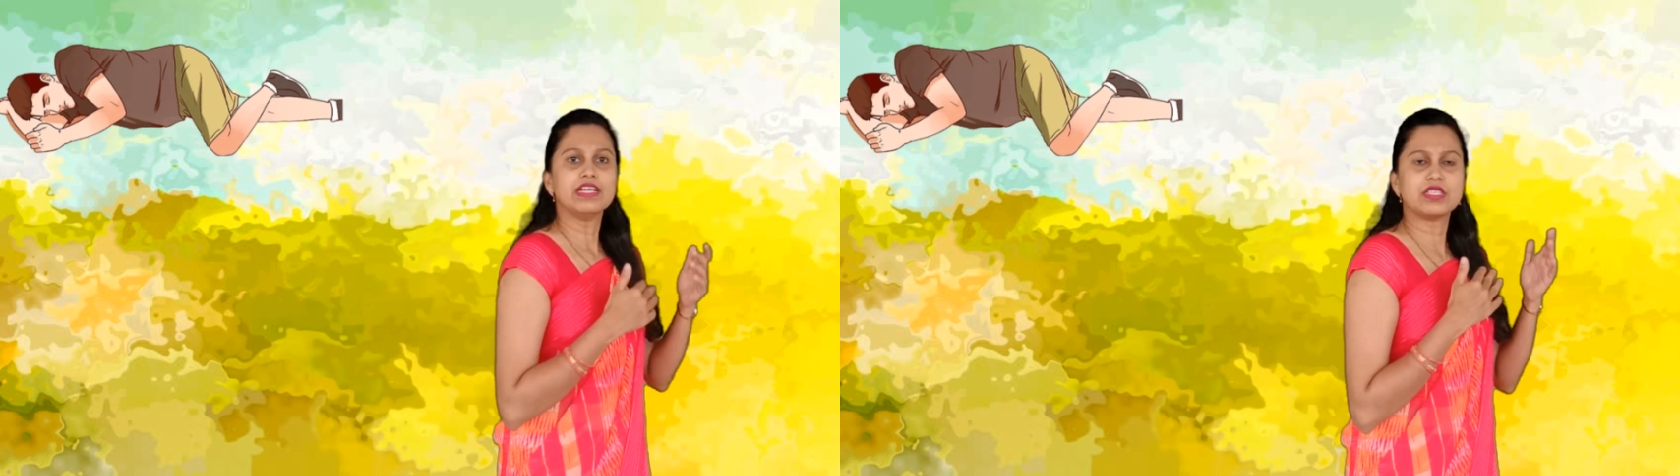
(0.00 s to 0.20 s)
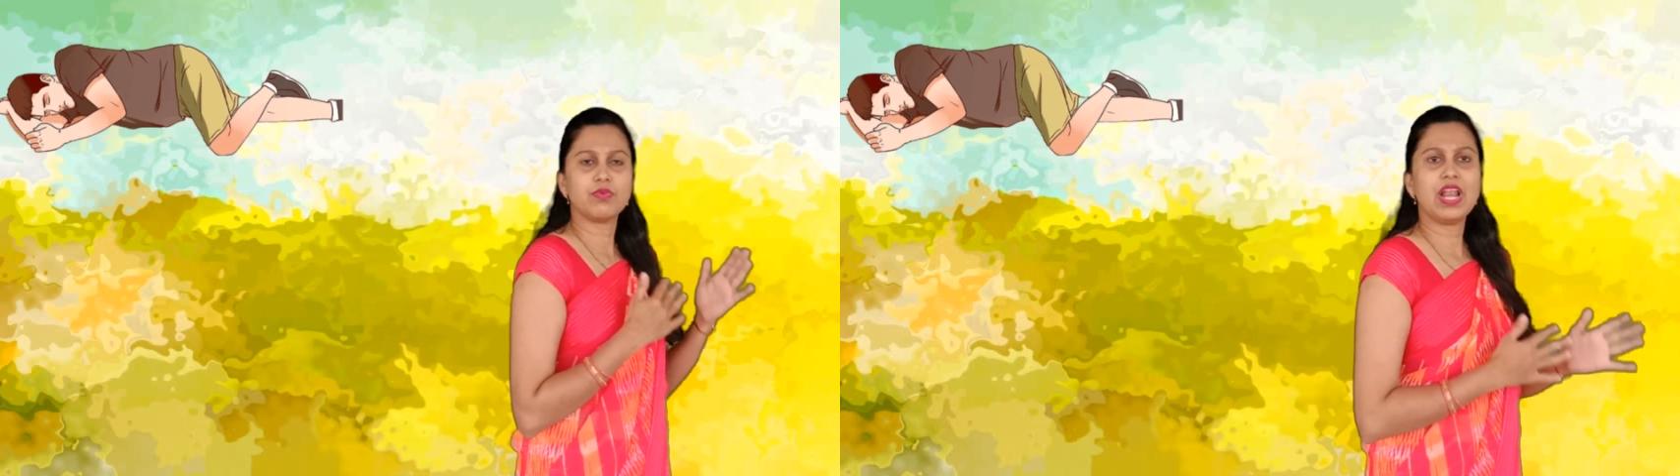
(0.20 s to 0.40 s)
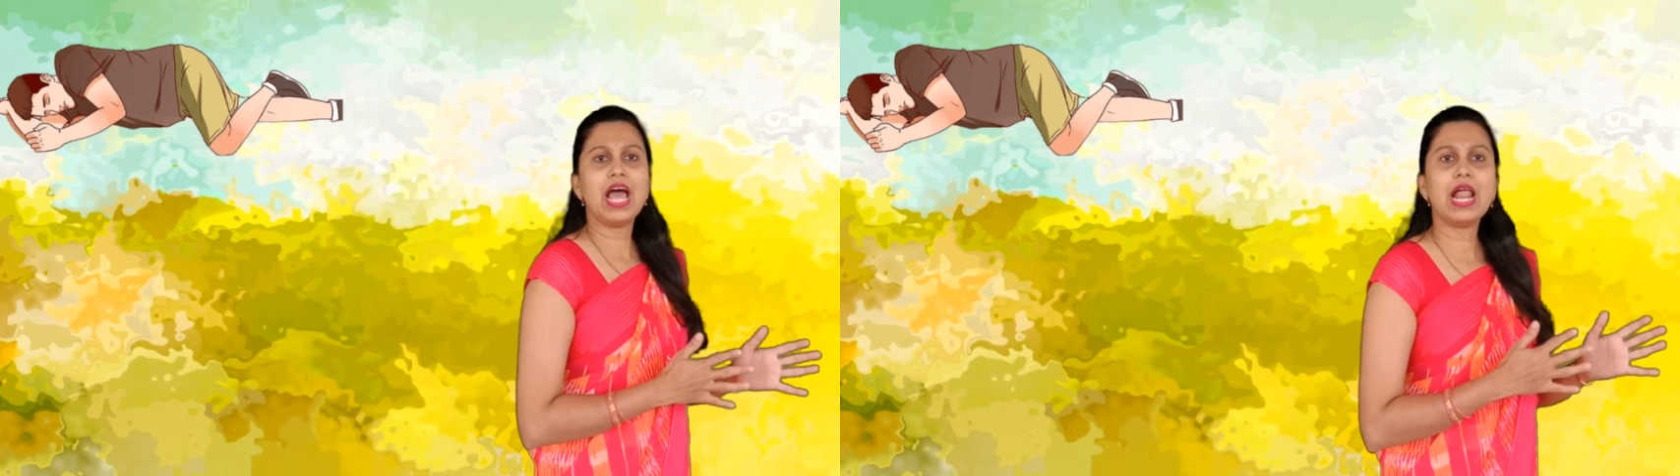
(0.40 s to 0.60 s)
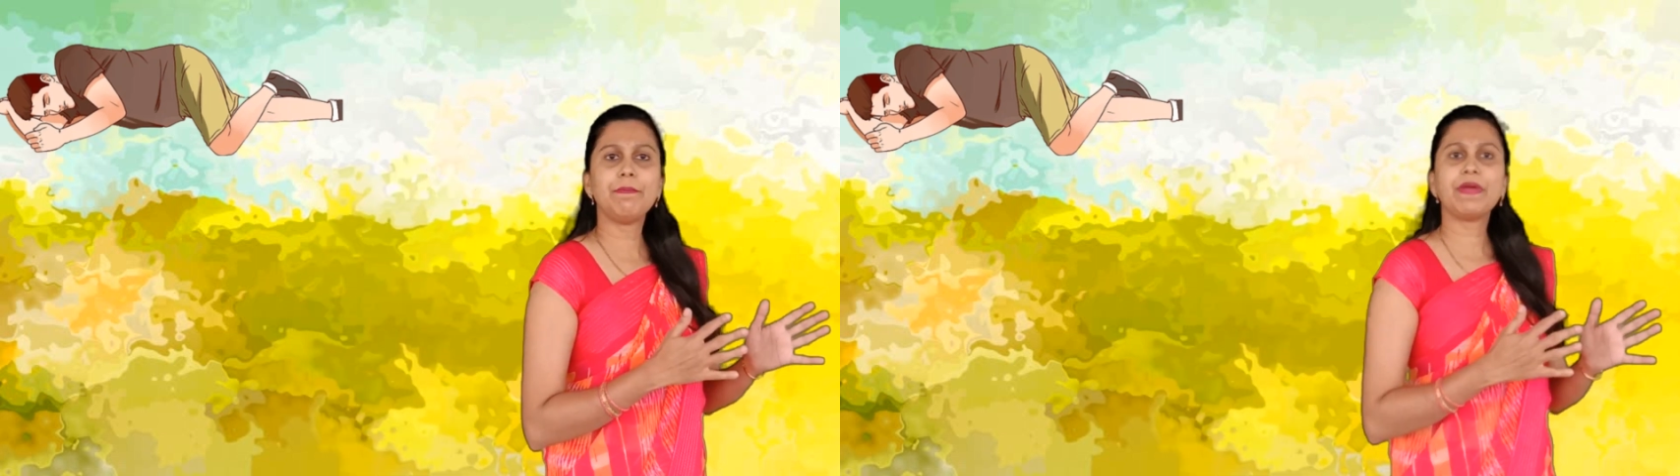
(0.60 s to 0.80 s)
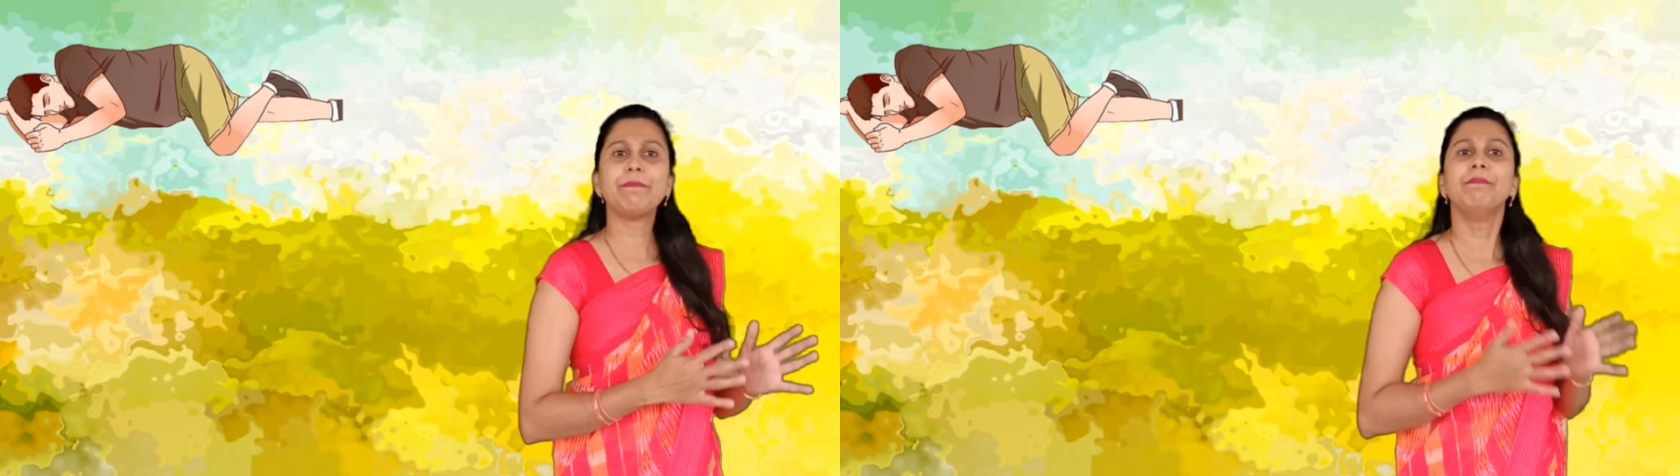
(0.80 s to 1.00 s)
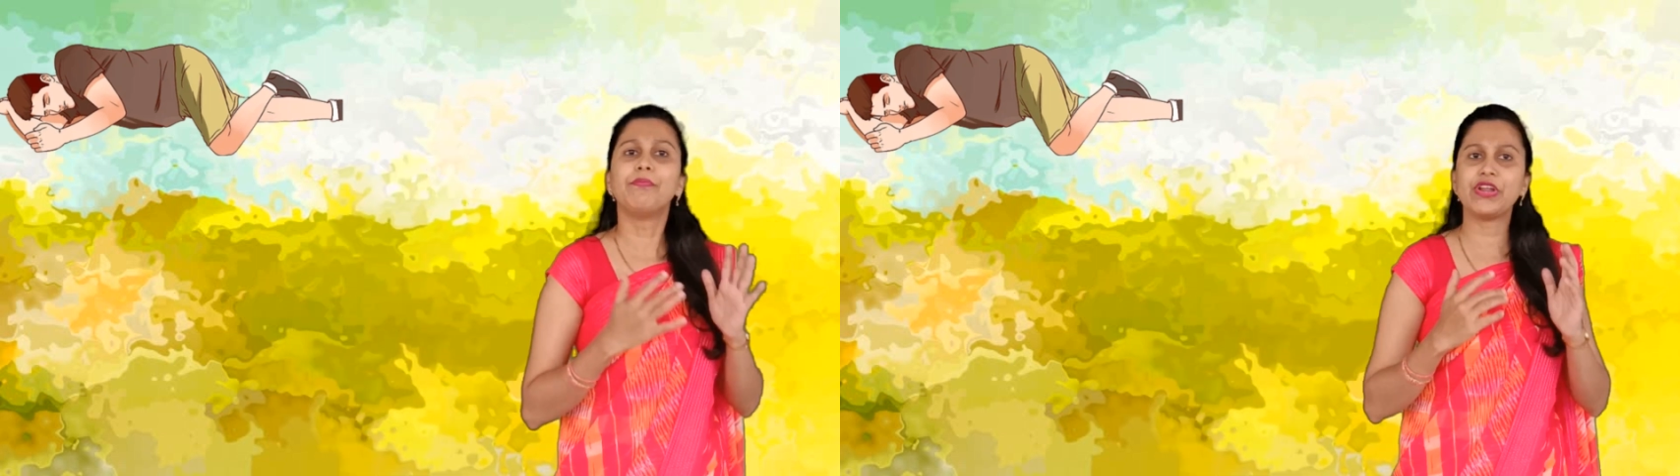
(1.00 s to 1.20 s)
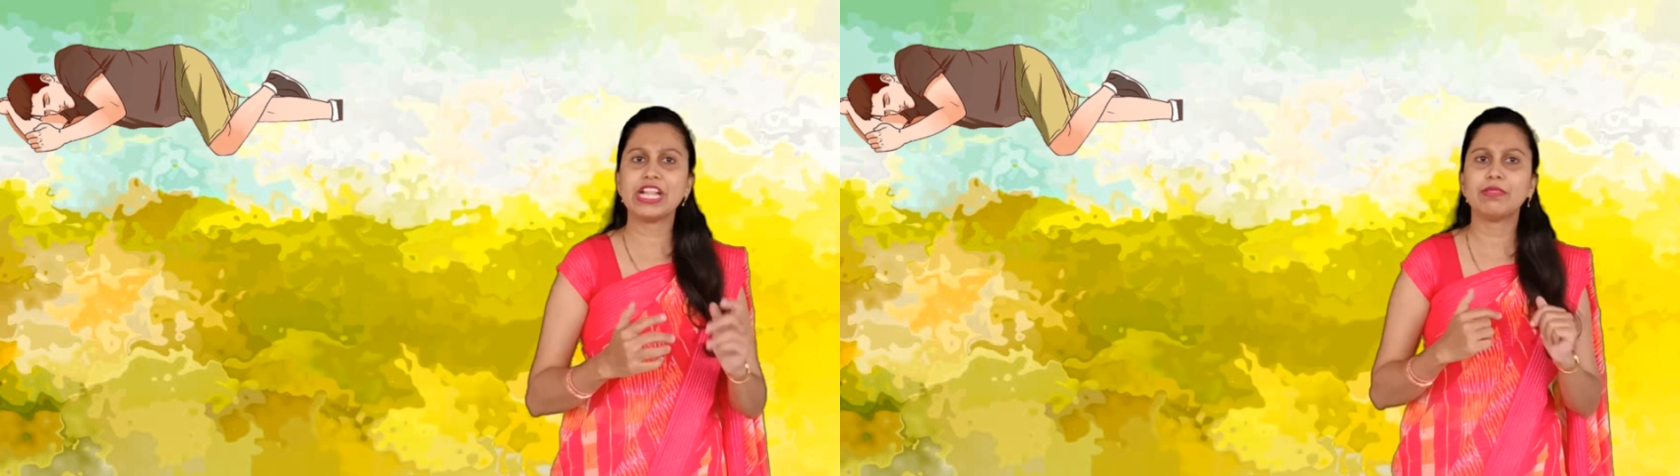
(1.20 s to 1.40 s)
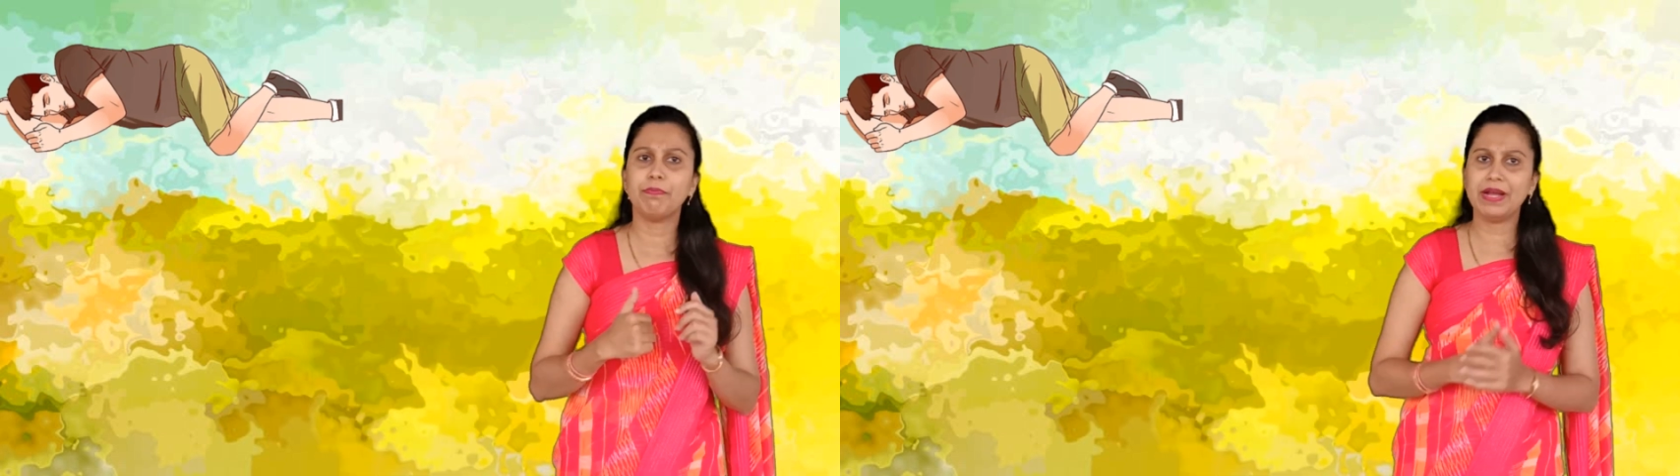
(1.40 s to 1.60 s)
This will help him
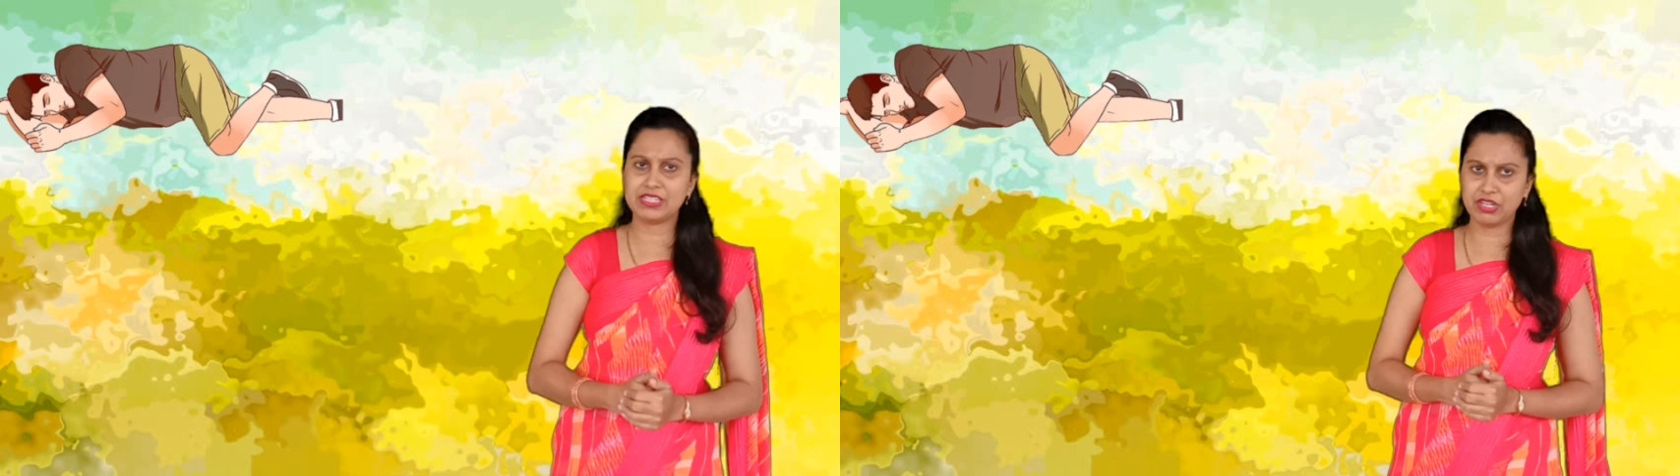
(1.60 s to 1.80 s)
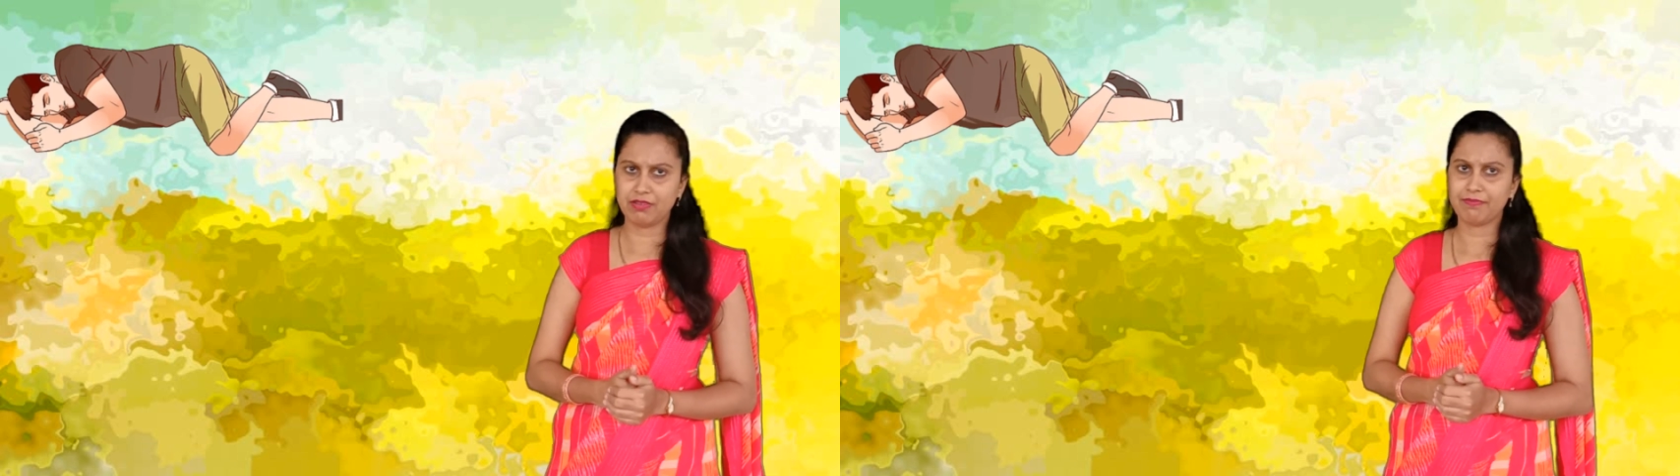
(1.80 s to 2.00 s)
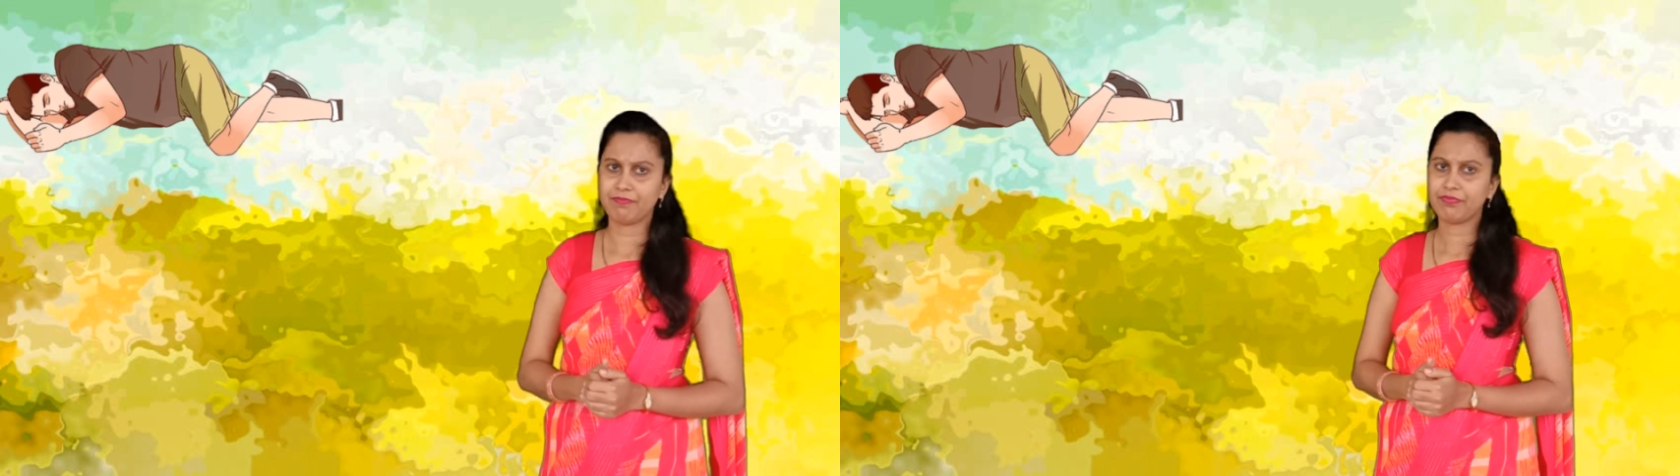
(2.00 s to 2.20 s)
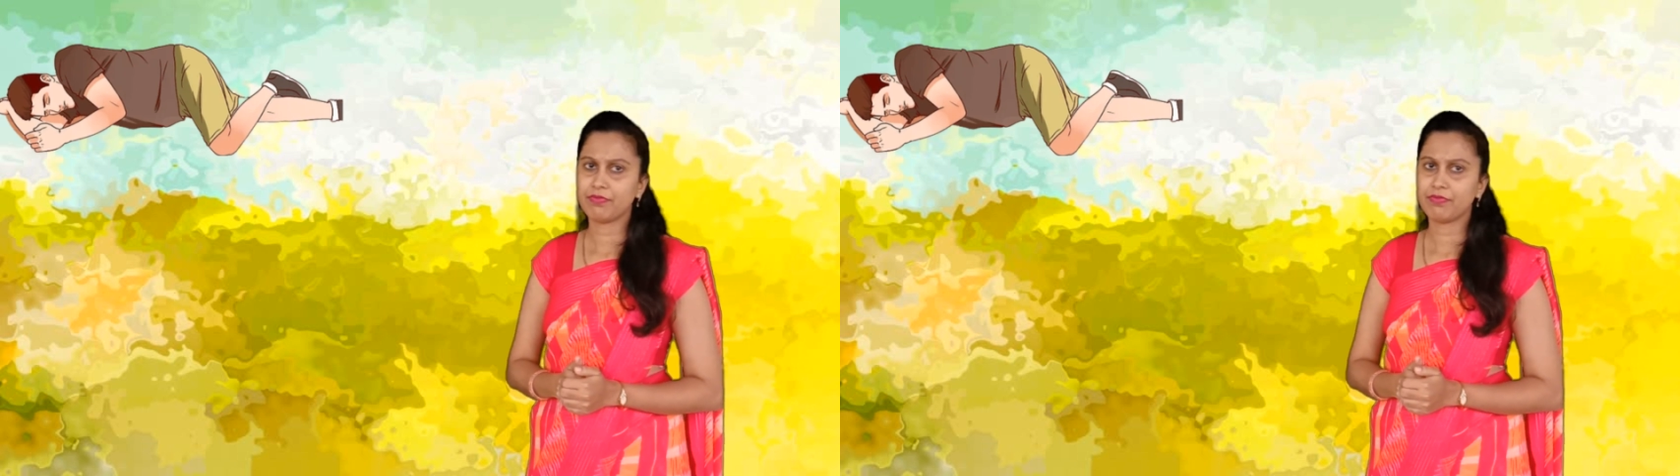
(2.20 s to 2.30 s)
breathe better.